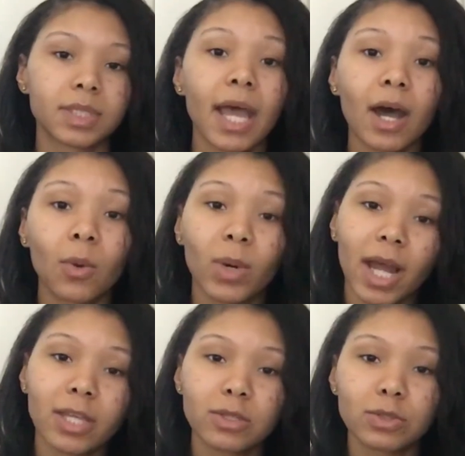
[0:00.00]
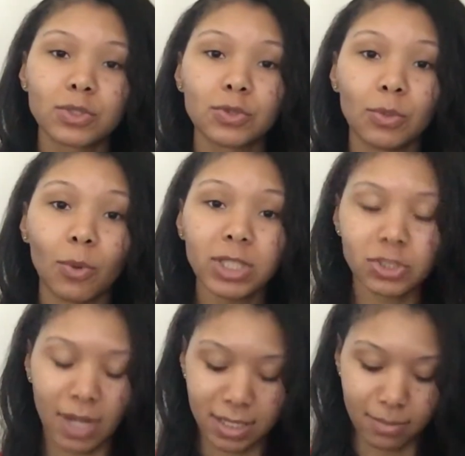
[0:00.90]
Now, what I use to
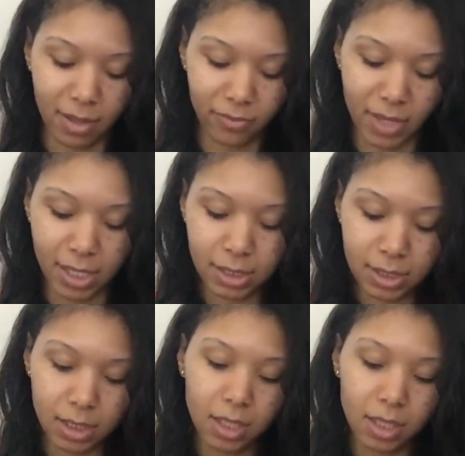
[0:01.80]
moisturize my face